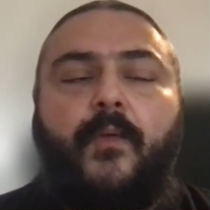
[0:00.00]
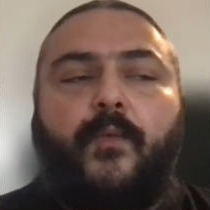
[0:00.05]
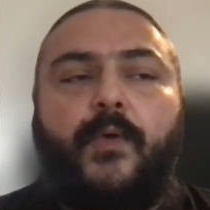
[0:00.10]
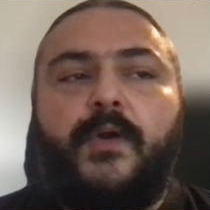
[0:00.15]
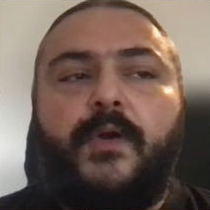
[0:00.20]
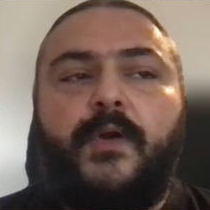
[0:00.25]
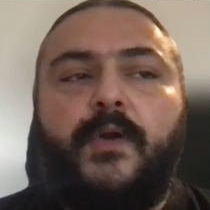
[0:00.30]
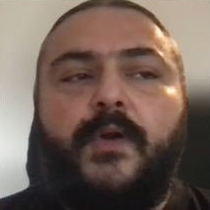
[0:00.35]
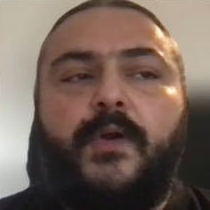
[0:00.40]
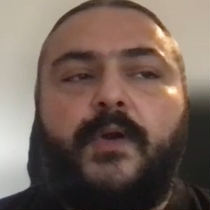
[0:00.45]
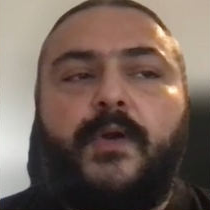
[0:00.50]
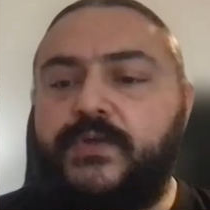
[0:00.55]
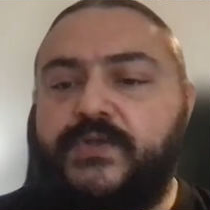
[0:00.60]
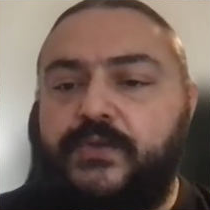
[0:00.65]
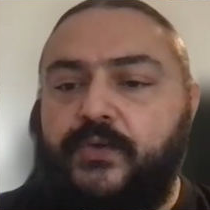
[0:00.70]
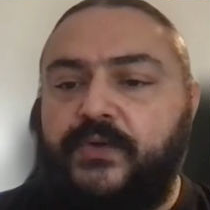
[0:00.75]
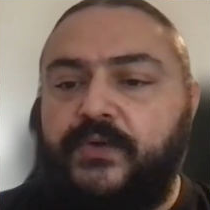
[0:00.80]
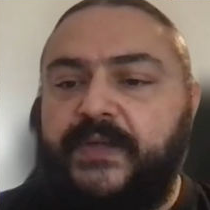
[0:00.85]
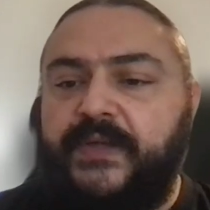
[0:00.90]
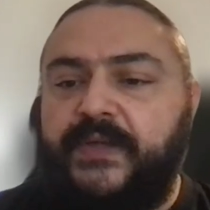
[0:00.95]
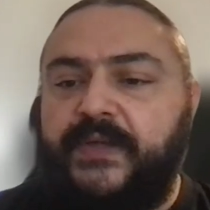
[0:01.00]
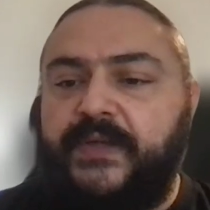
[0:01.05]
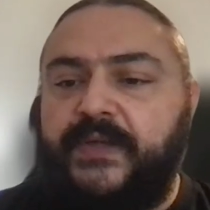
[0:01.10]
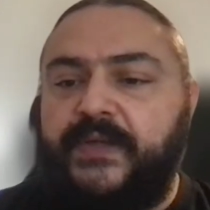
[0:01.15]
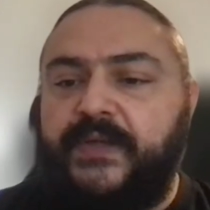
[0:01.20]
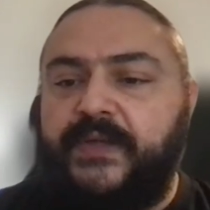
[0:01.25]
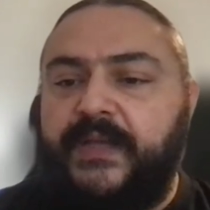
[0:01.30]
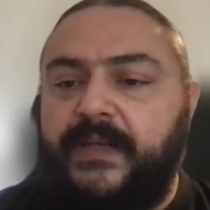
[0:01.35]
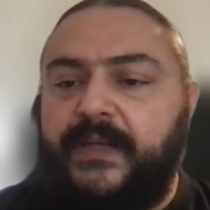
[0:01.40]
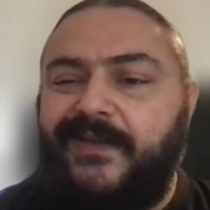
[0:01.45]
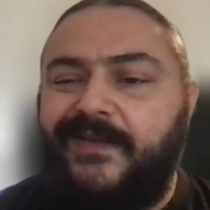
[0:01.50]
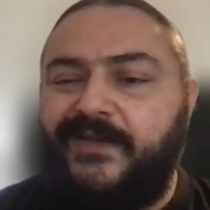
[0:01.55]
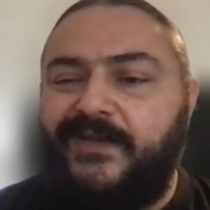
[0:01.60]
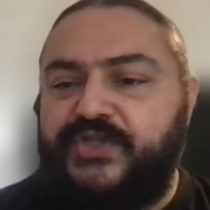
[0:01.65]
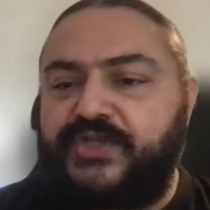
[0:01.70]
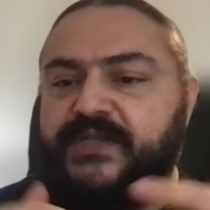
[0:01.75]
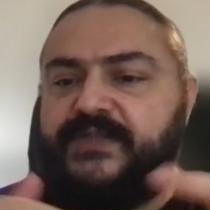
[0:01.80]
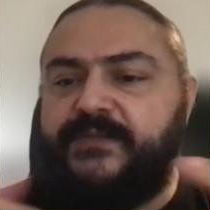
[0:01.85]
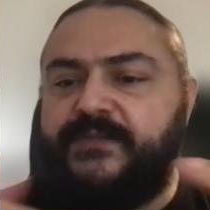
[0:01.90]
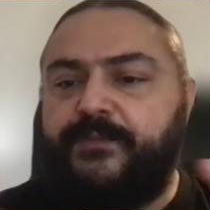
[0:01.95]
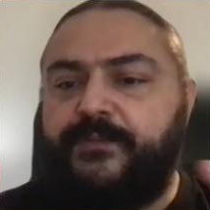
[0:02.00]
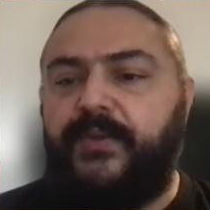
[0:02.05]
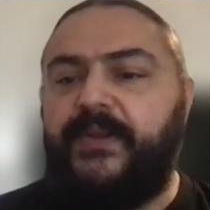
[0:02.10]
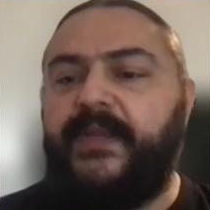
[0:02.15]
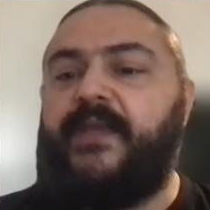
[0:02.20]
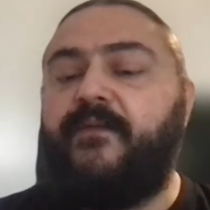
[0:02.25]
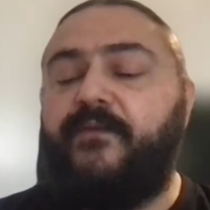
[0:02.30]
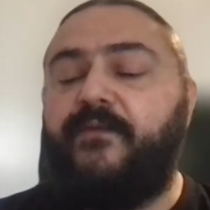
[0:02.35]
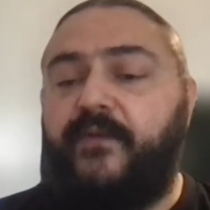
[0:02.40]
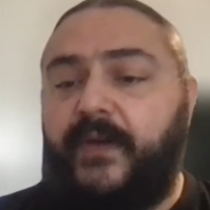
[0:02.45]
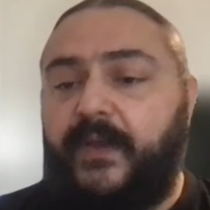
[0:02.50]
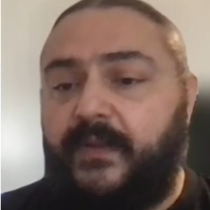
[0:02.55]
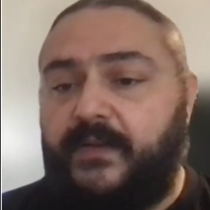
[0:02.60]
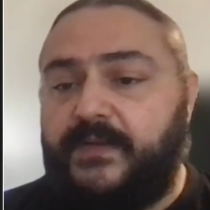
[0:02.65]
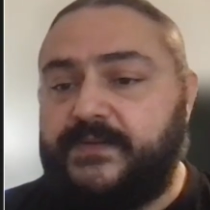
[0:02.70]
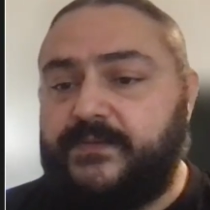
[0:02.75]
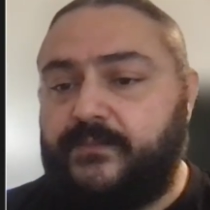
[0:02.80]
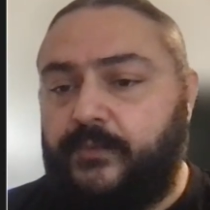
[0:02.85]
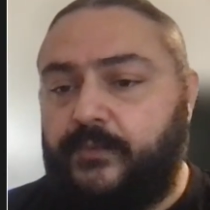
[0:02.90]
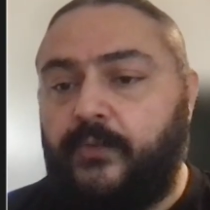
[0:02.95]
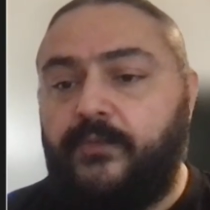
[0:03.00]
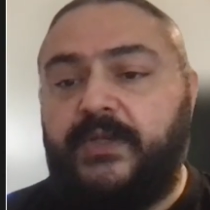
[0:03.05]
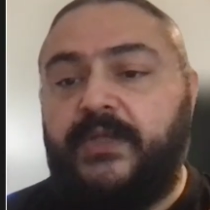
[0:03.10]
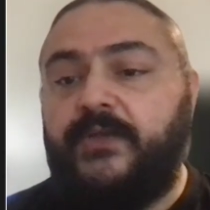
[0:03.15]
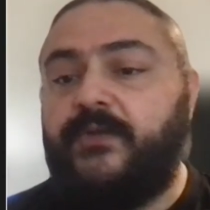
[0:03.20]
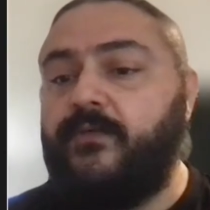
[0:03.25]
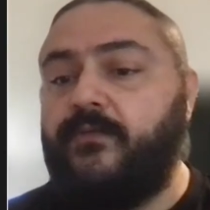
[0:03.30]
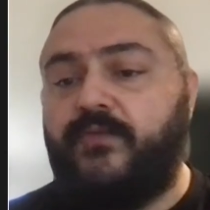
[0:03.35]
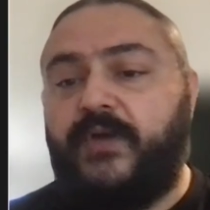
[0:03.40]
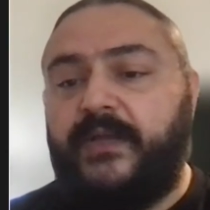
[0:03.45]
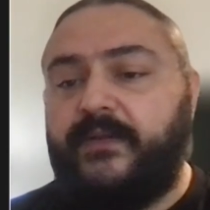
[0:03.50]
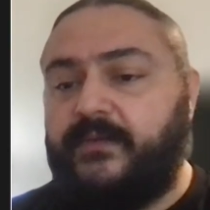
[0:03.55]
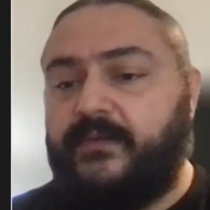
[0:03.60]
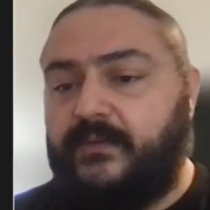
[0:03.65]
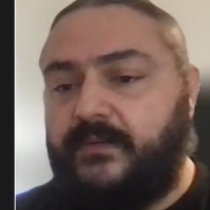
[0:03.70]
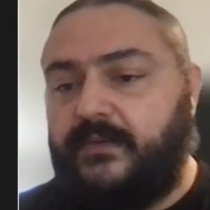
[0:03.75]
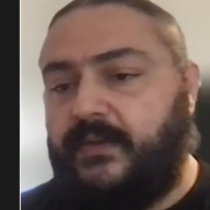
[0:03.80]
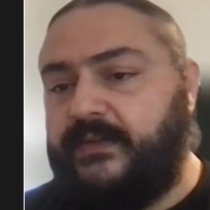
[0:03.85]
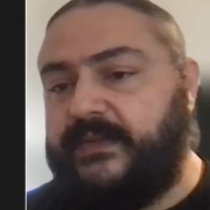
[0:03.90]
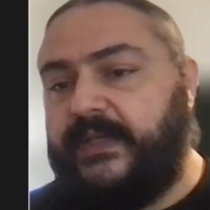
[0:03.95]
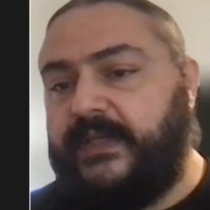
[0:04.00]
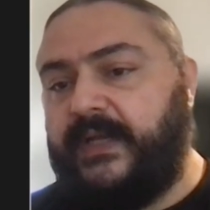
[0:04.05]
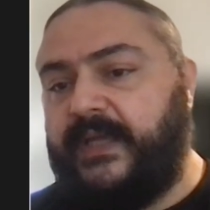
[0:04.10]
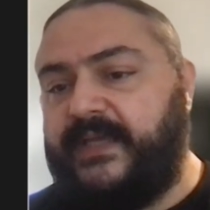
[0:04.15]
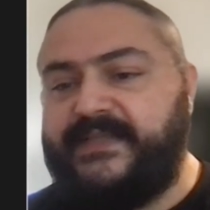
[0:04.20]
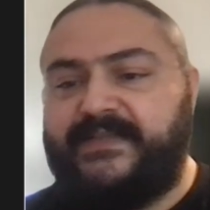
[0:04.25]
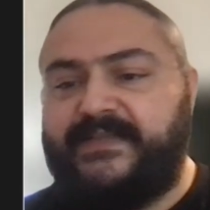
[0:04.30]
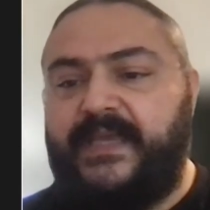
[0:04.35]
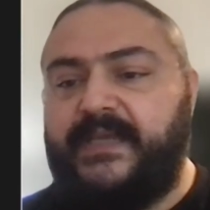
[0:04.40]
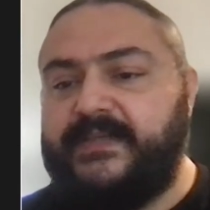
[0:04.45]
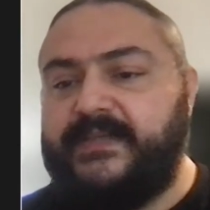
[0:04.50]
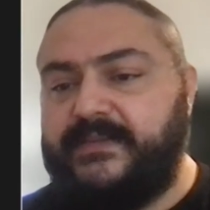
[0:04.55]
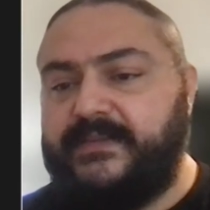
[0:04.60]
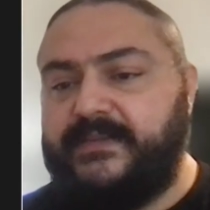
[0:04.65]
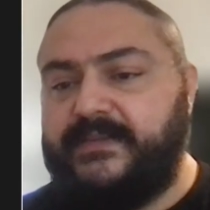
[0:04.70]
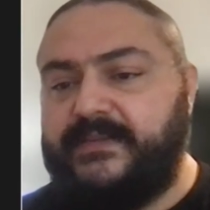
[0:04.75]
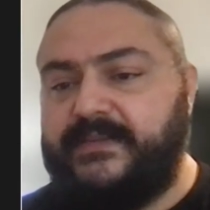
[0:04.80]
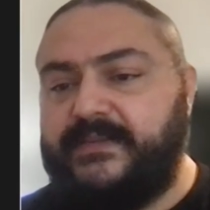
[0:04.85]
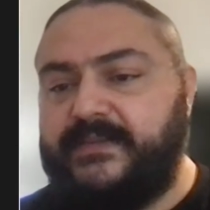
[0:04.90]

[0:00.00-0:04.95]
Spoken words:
what if we don't store the data in just plain files? We don't need to write data as text.